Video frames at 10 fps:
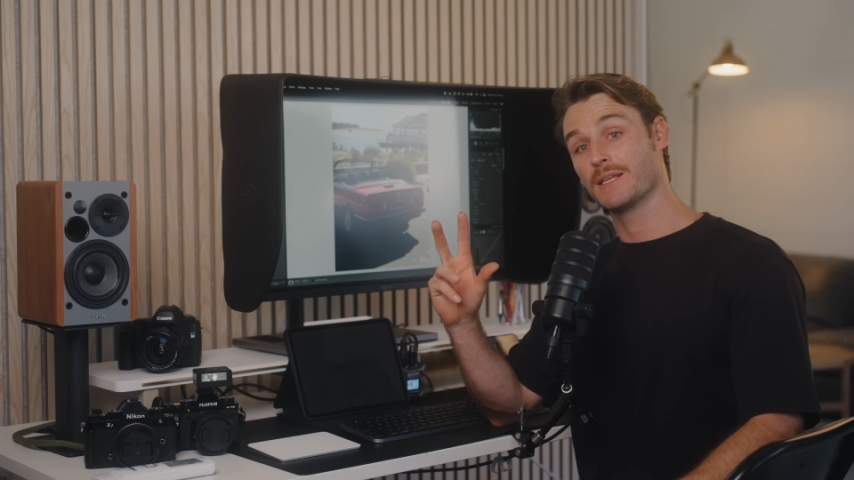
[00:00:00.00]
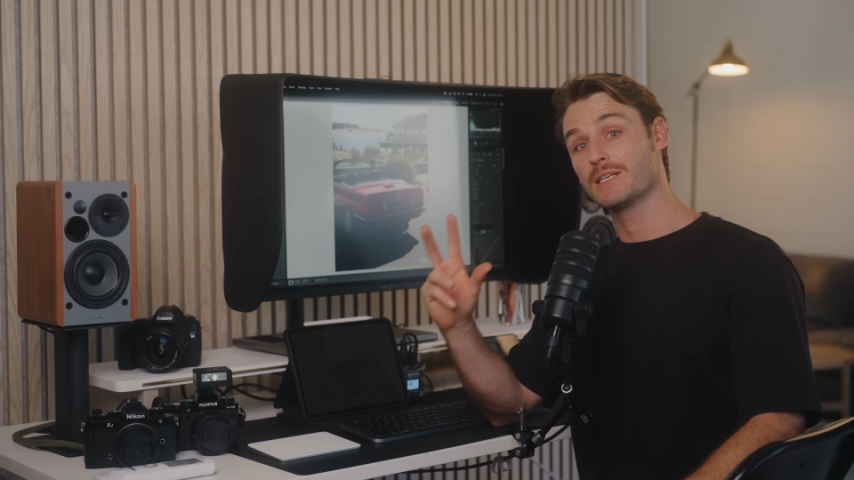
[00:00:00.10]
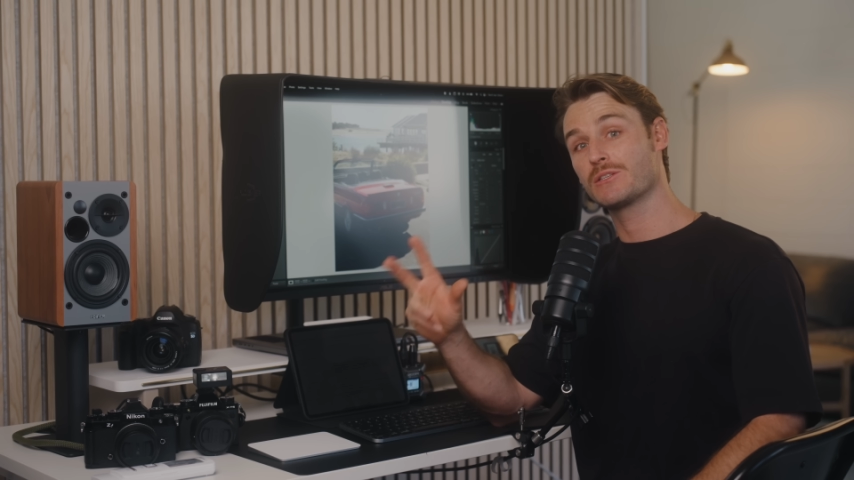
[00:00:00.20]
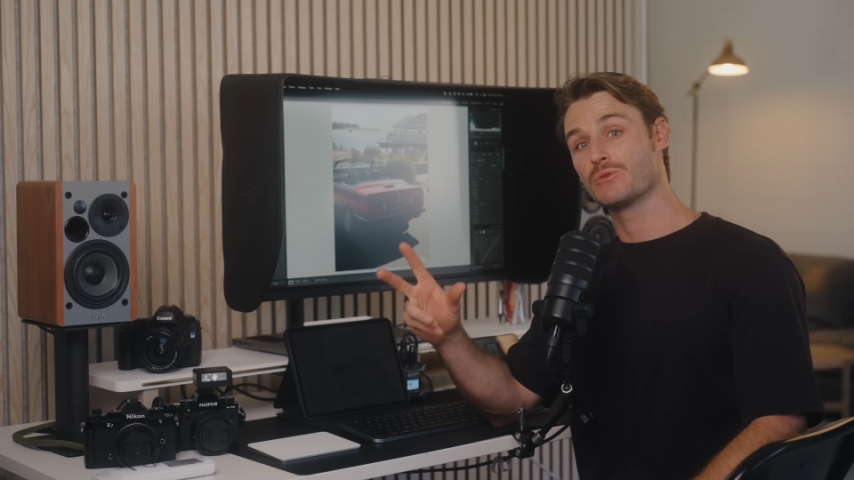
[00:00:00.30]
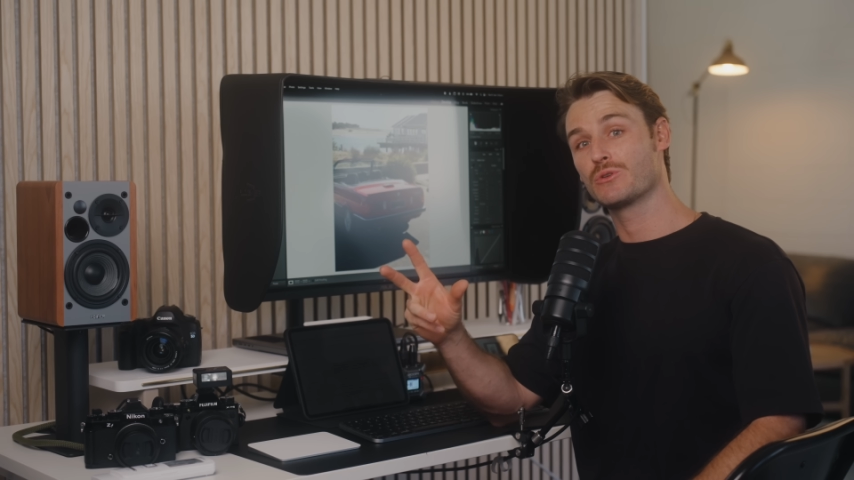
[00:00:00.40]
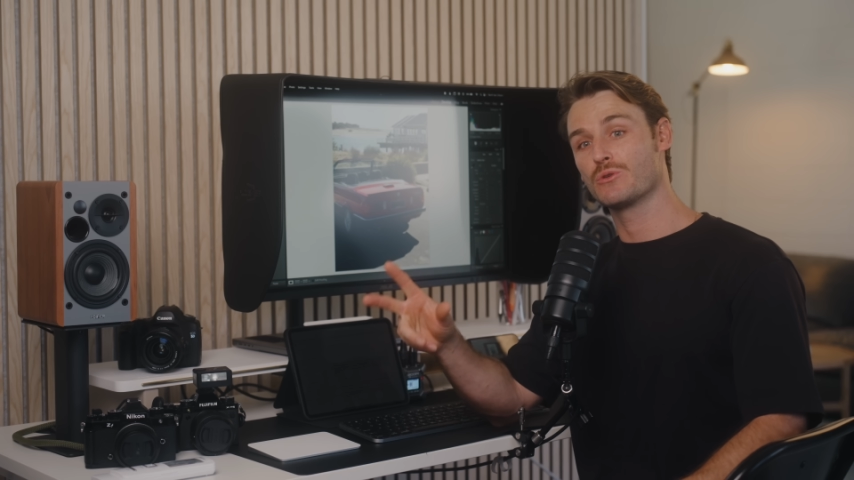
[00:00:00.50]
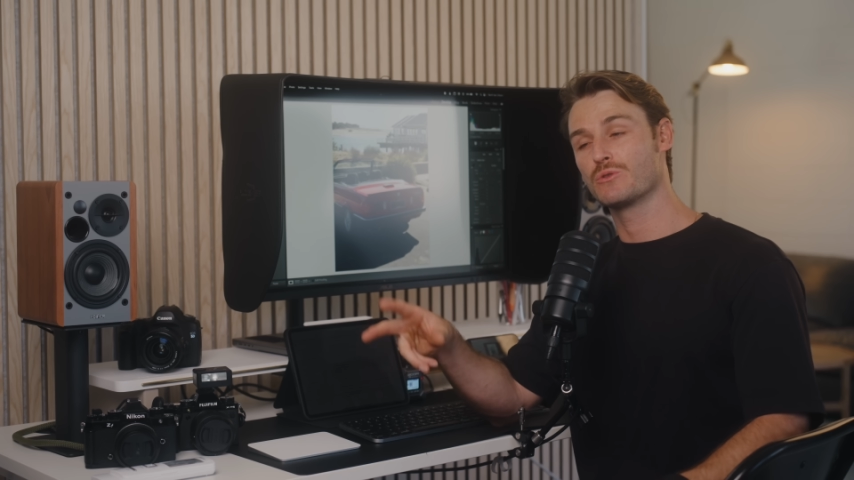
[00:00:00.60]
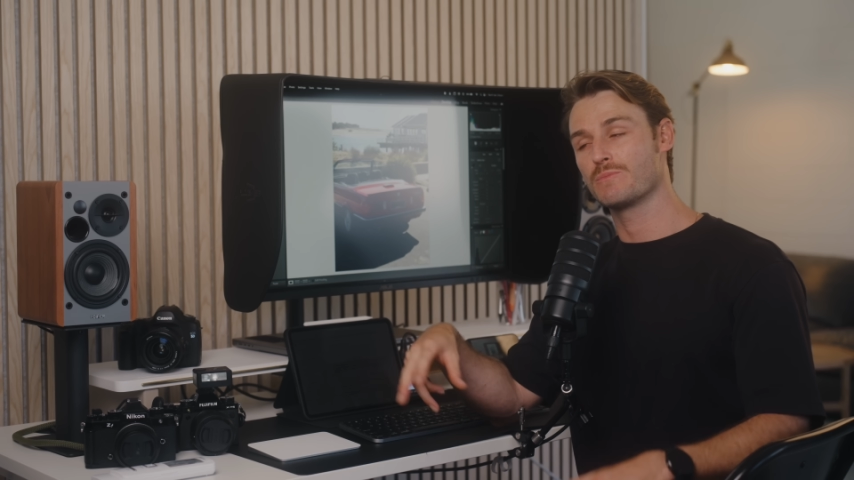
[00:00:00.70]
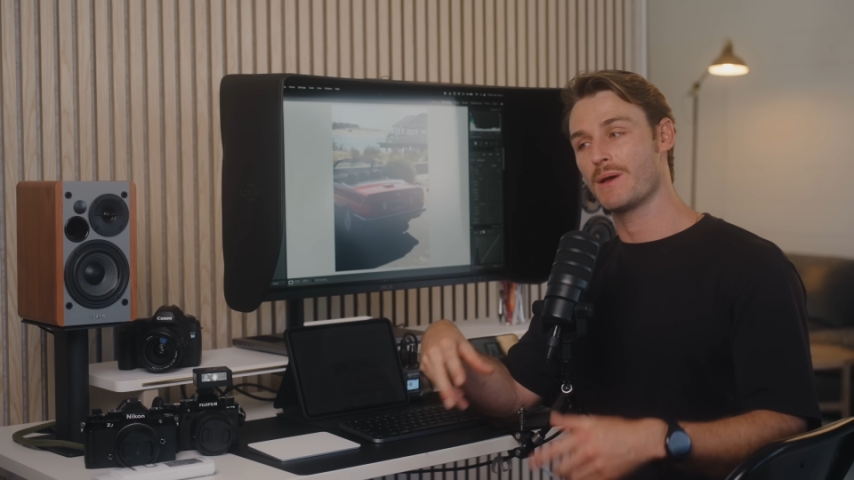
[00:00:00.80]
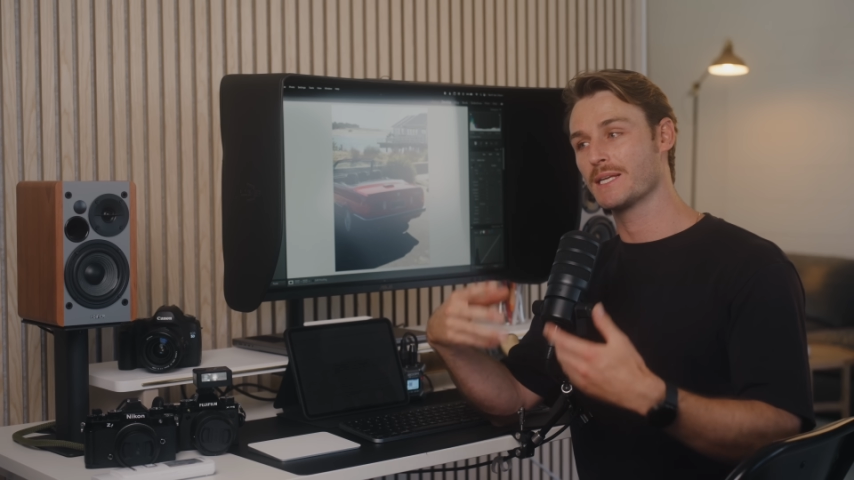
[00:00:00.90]
these two
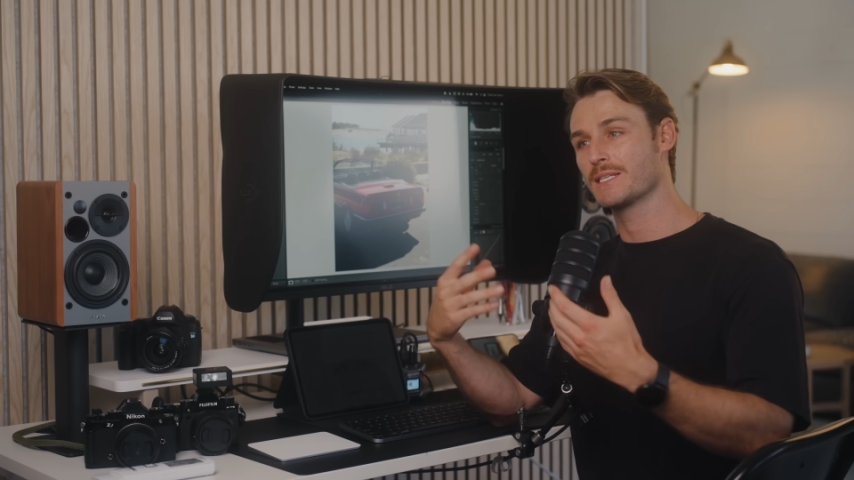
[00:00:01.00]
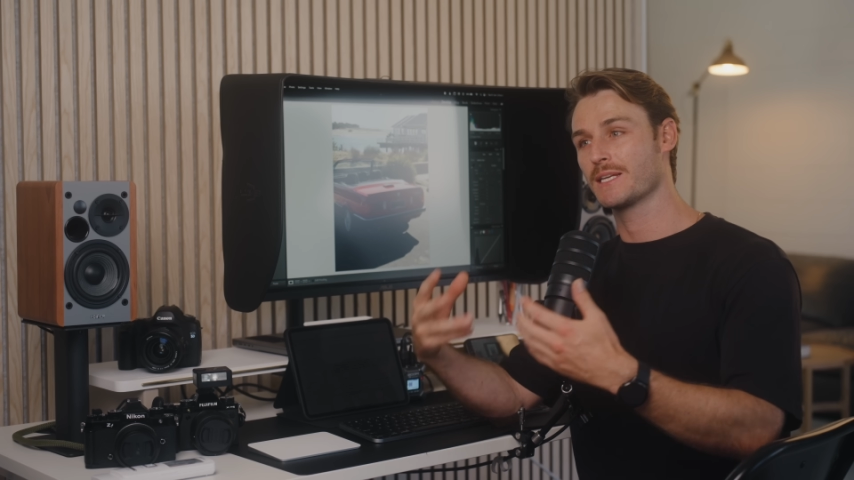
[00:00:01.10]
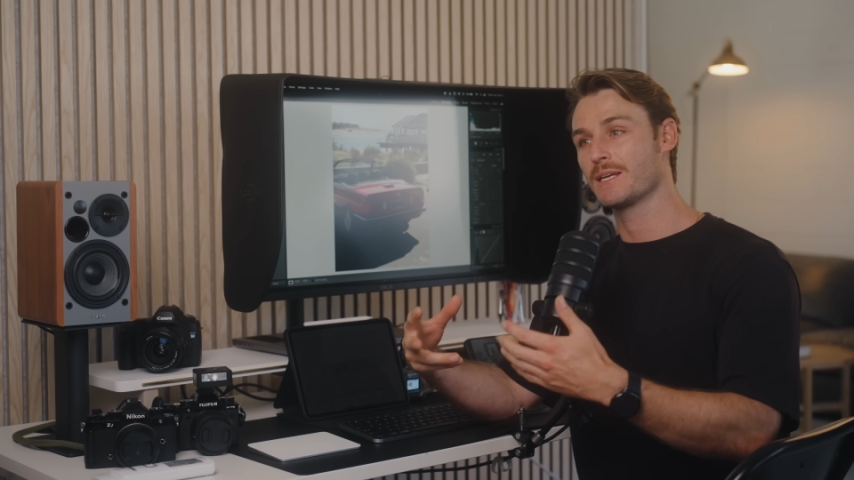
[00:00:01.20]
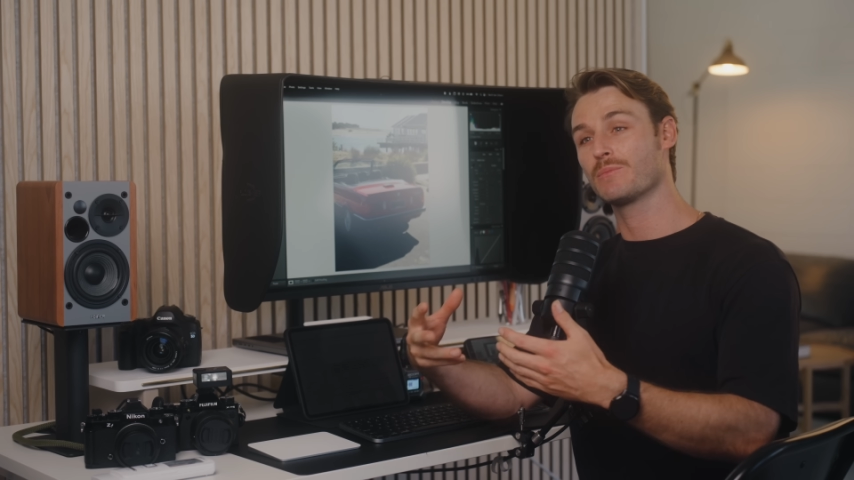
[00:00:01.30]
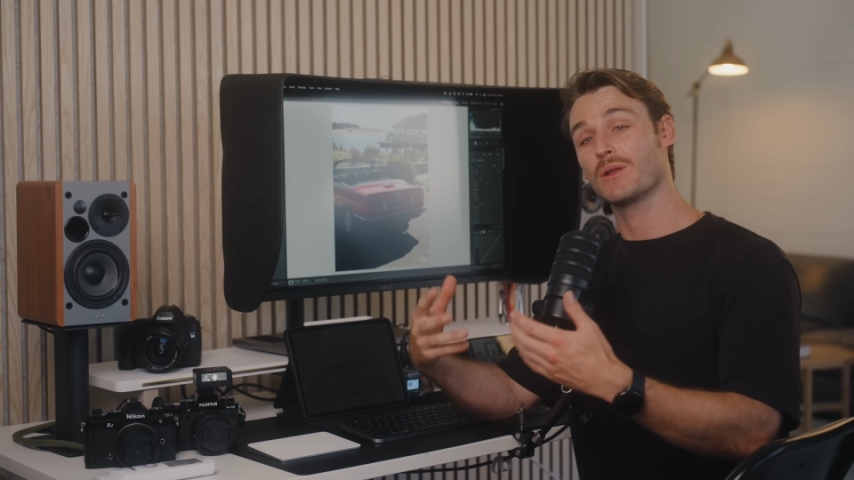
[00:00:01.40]
tools may seem